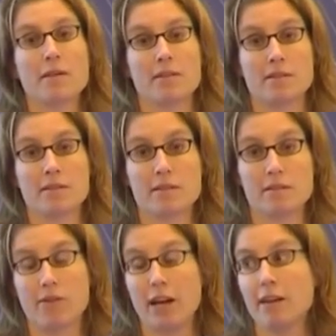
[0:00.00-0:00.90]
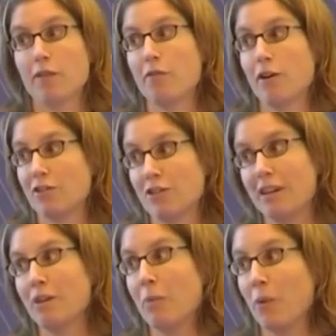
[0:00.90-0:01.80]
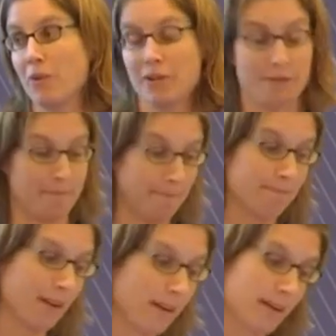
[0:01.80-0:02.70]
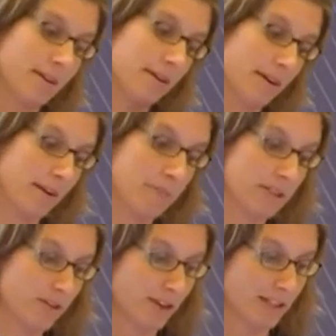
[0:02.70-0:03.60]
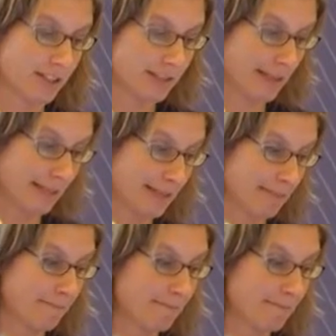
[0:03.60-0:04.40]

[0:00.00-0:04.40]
this tracking function in Word. A bit strange, yes.